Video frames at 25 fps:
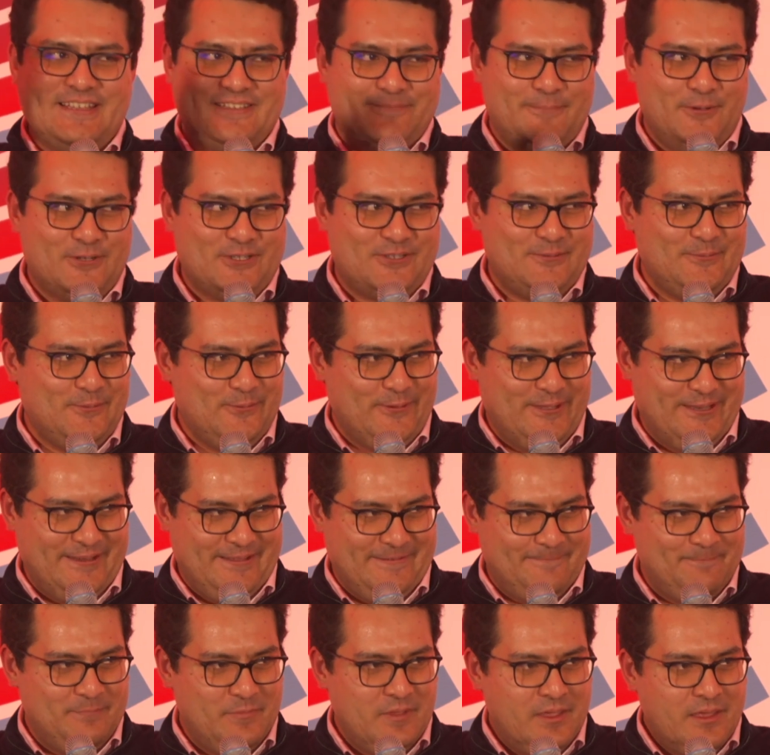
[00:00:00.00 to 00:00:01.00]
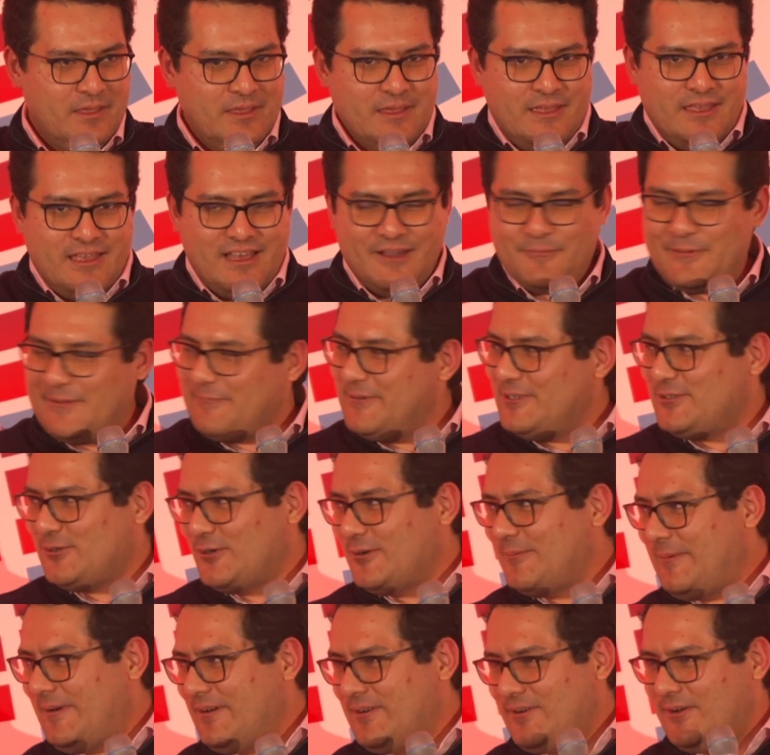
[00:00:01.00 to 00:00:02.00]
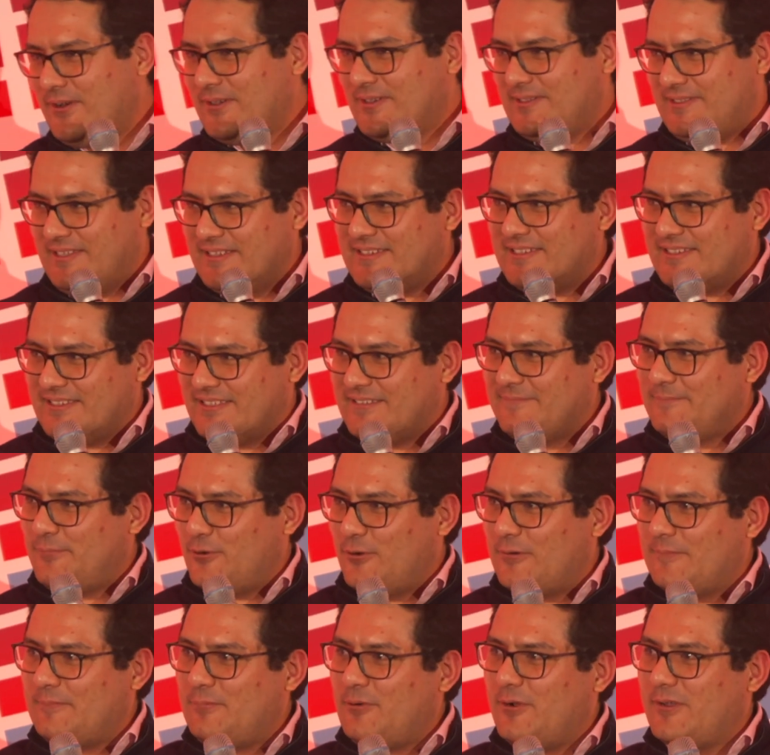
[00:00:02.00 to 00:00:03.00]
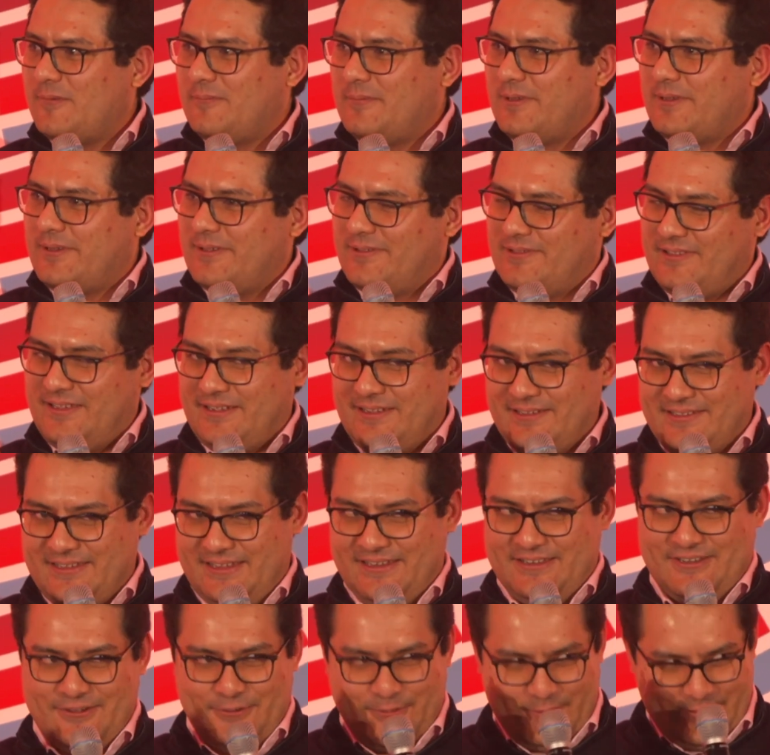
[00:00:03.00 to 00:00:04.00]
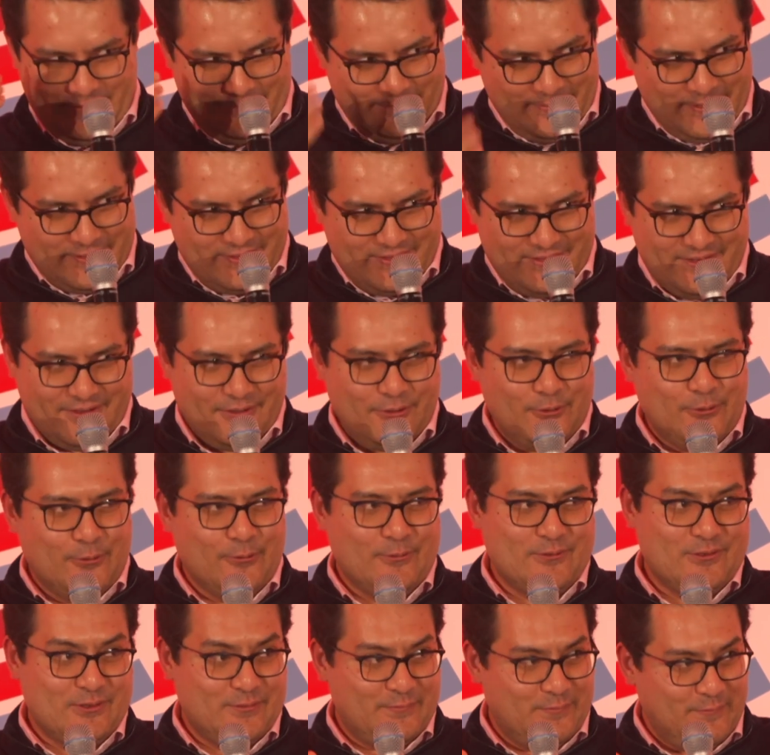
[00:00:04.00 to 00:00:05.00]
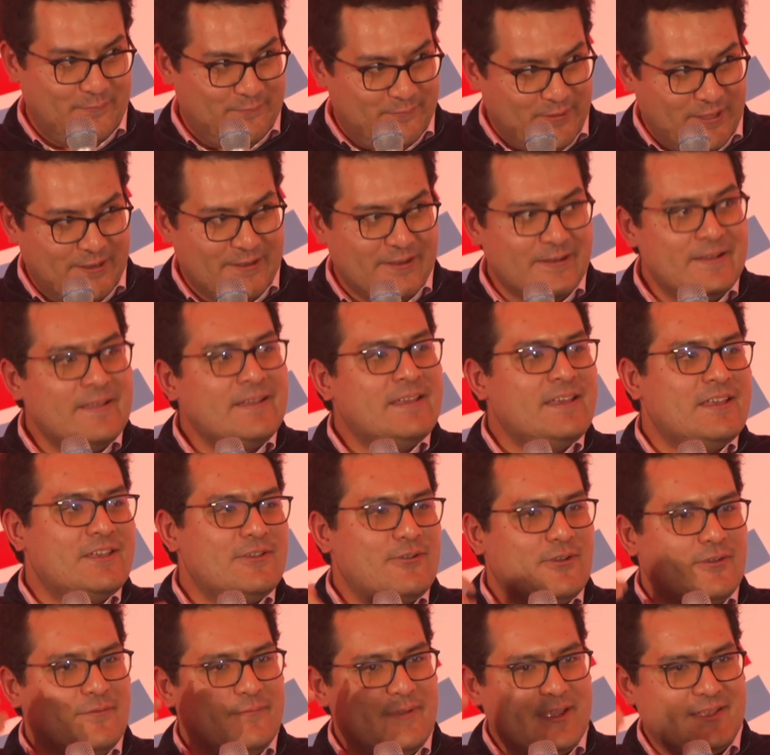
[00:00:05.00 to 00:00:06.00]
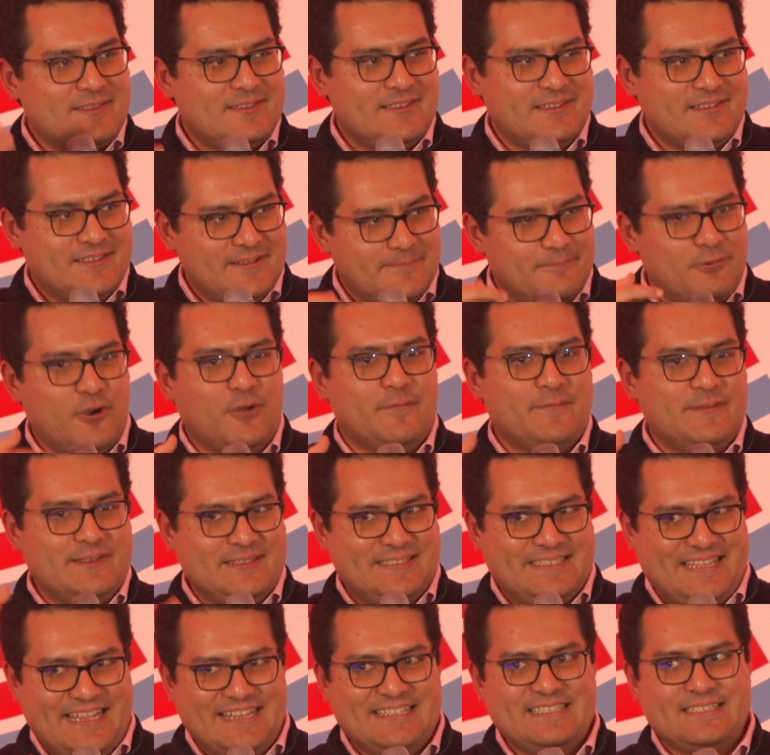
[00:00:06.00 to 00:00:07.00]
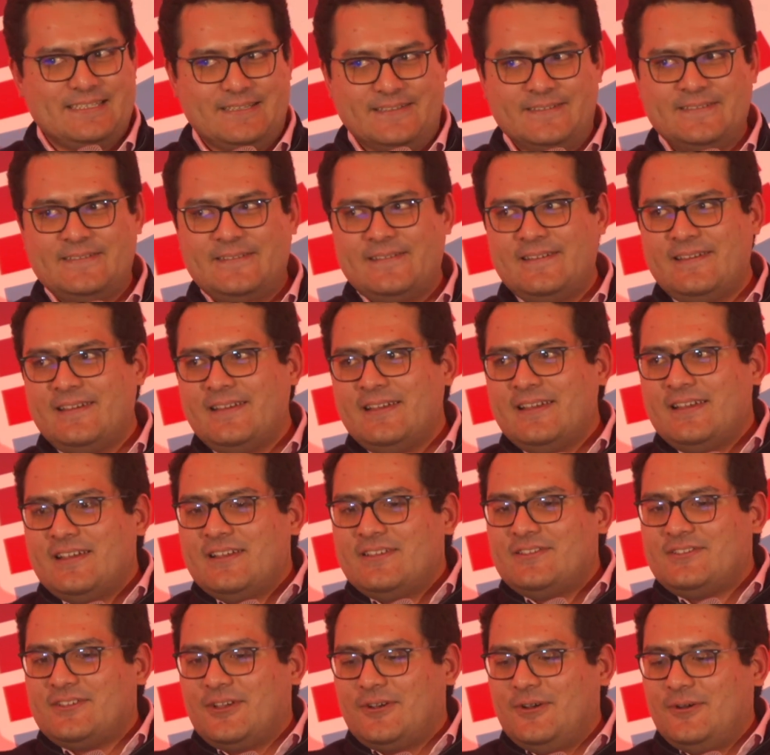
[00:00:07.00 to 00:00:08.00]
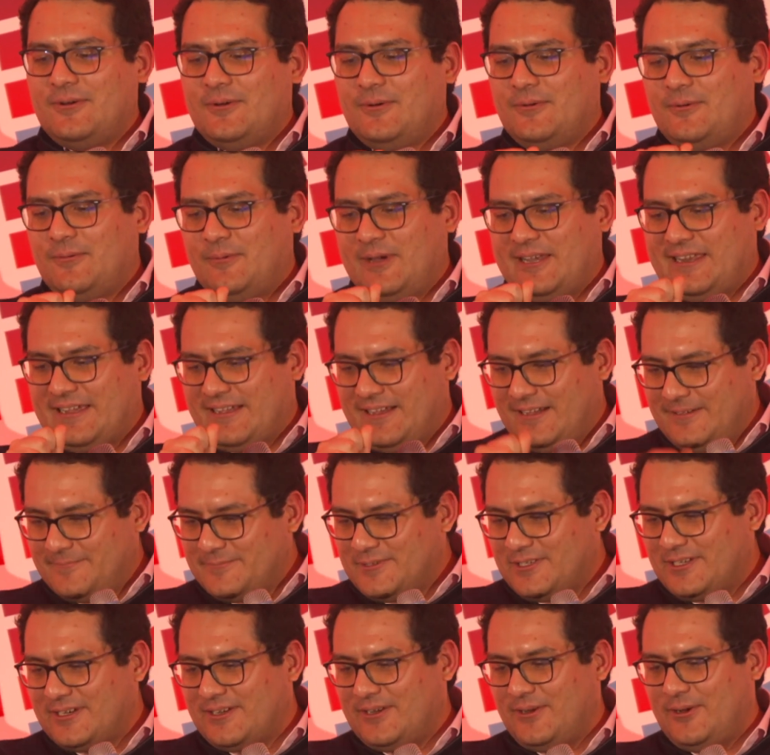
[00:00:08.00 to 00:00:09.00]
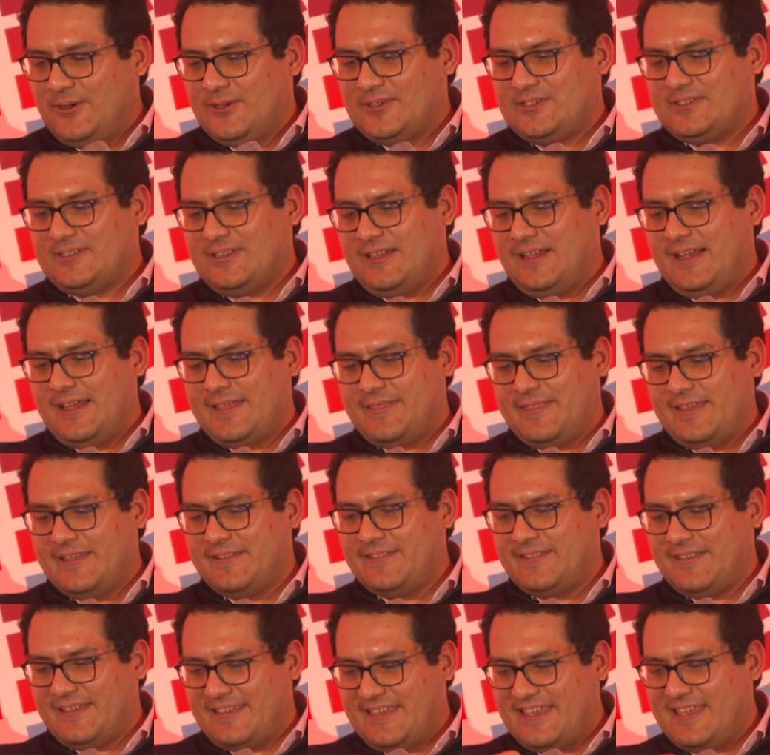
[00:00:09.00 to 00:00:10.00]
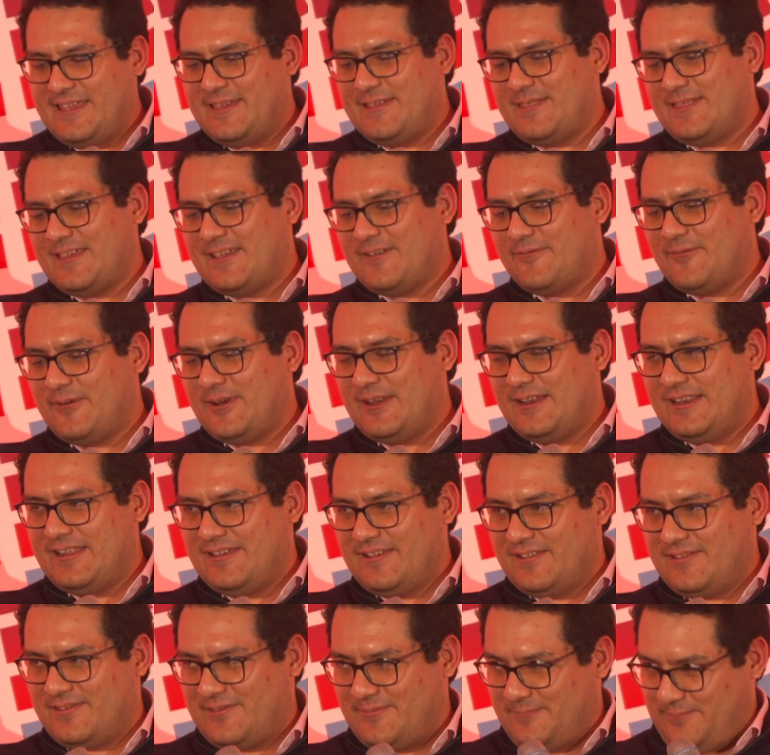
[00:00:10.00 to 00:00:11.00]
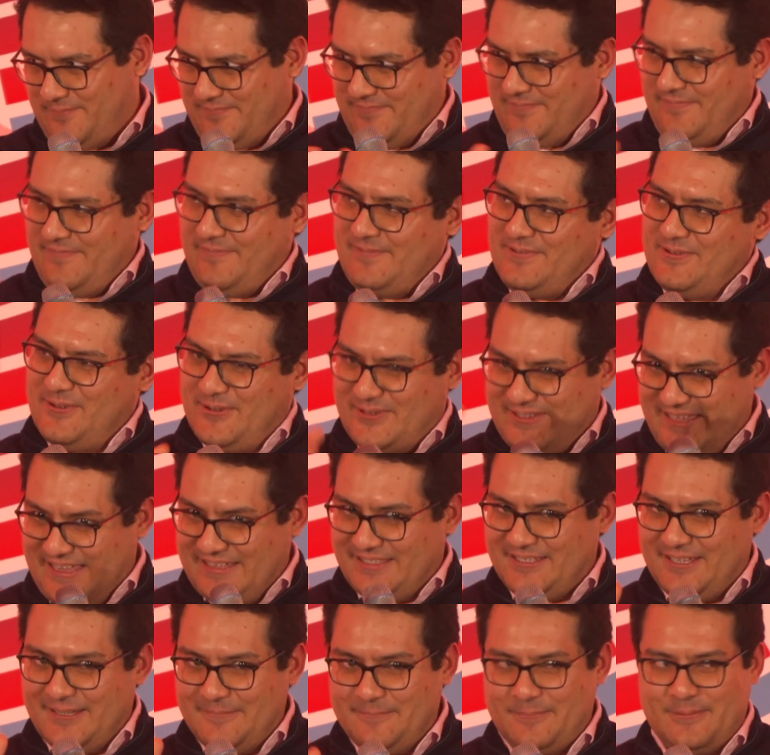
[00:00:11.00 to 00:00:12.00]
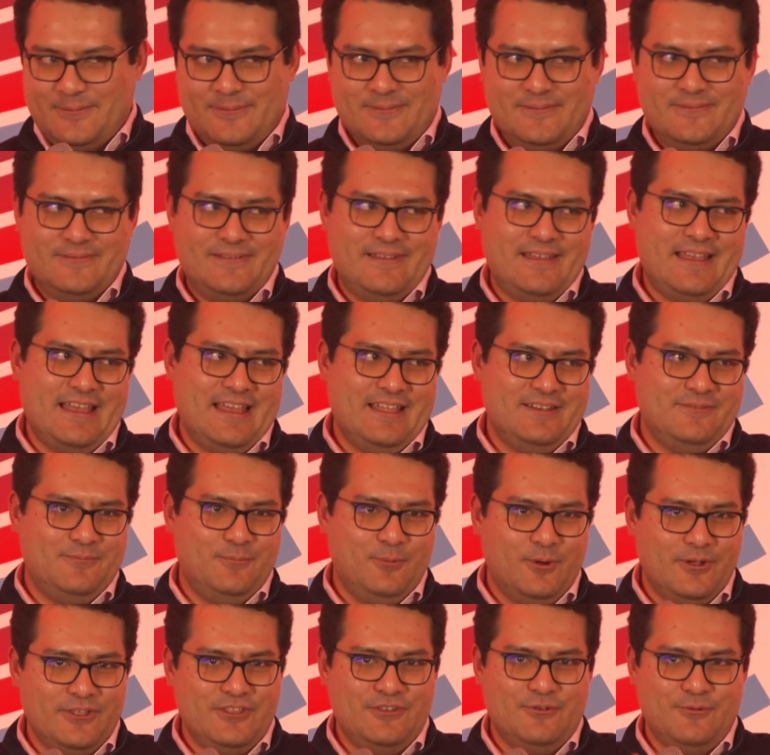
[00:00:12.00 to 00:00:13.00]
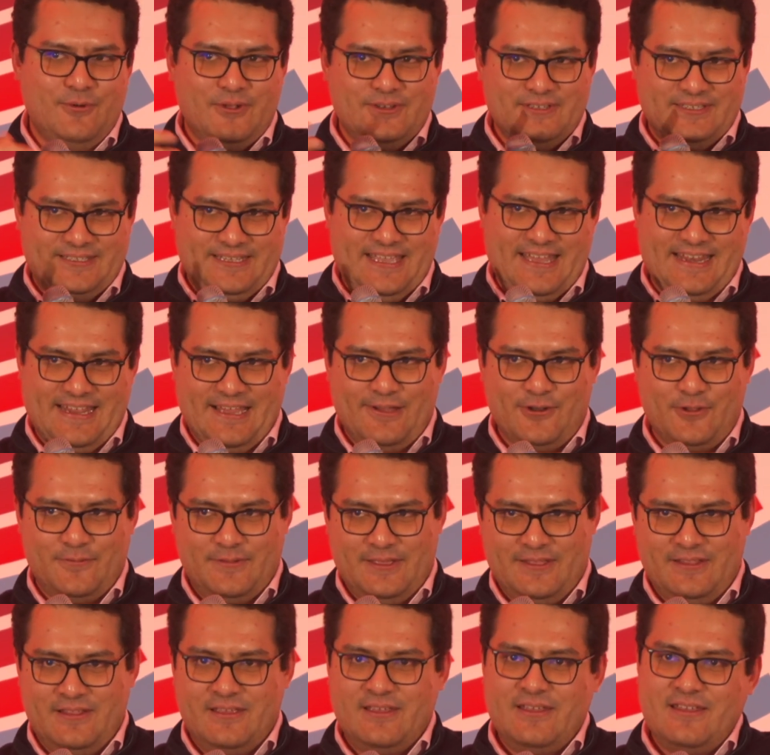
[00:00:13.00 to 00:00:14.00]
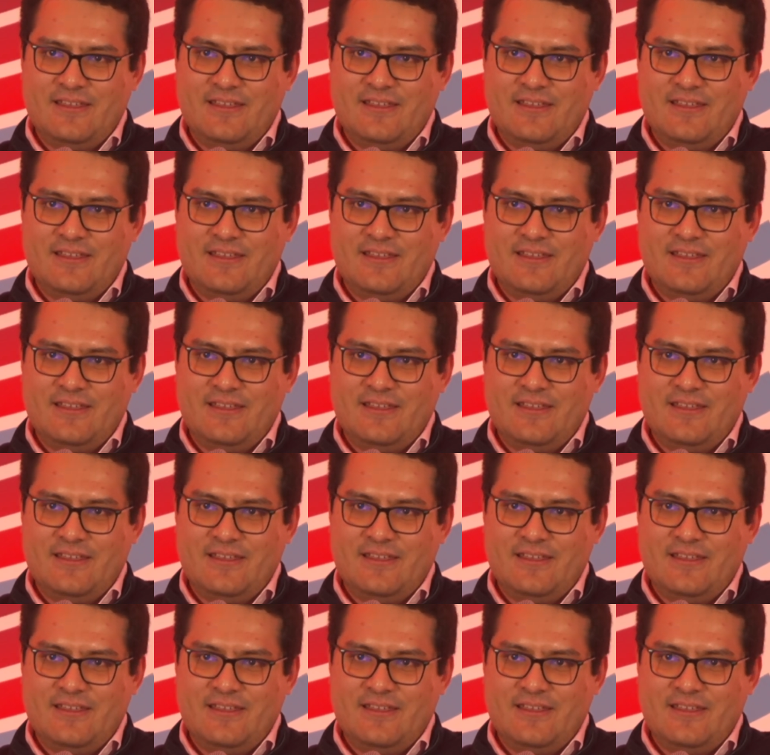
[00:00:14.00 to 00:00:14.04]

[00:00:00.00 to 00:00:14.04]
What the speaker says: as possible in it. And when we talk about costs, this is an important point because, like I said, no one invests in Google just for fun. You invest as a profit center. So when it comes to cost, I think the key thing really is your setup and what you want to get out of it.